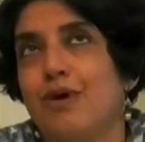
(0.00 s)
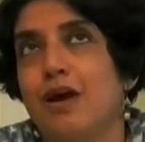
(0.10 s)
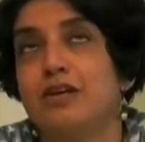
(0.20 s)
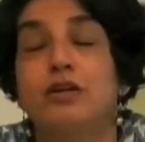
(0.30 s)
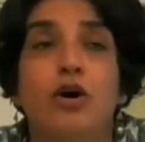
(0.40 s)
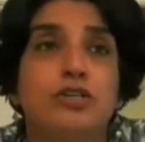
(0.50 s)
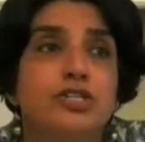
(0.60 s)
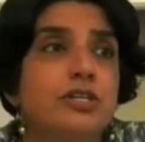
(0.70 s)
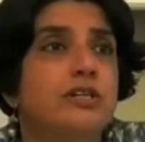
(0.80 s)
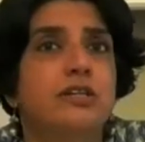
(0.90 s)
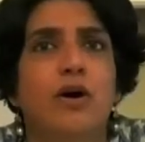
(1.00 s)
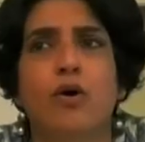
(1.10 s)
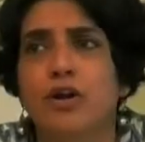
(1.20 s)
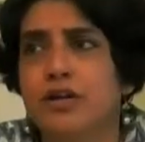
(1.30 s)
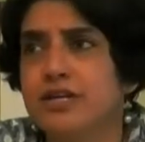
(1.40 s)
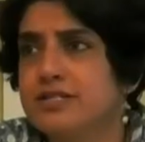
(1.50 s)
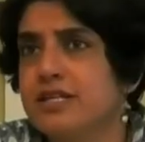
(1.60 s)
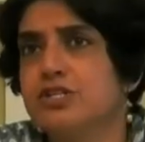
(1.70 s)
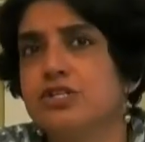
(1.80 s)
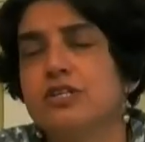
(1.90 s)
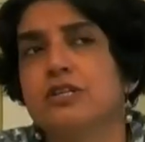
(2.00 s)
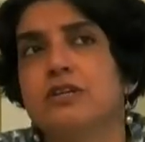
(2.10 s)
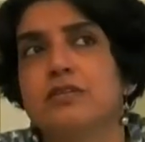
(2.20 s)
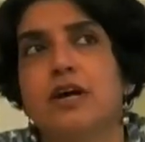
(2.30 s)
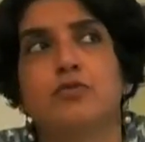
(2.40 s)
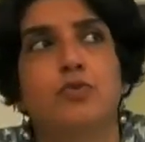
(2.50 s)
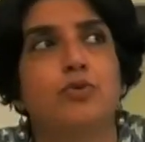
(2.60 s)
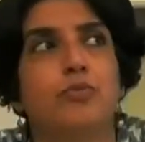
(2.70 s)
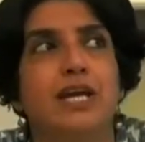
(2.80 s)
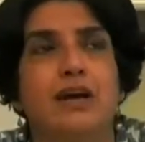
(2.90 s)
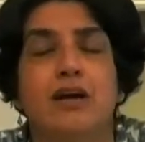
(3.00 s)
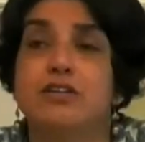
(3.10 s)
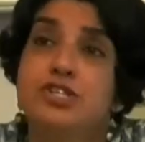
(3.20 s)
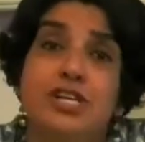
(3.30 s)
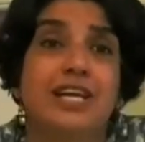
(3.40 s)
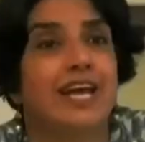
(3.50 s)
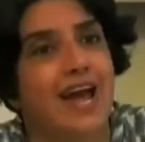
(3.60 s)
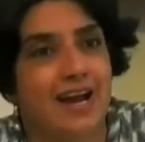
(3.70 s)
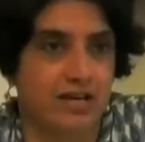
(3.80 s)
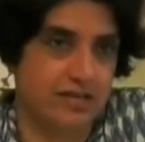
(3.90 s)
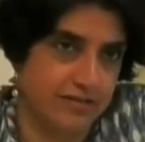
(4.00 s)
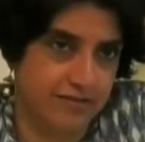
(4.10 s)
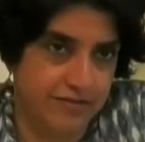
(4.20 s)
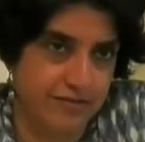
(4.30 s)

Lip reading: ideological organization that would be culturally active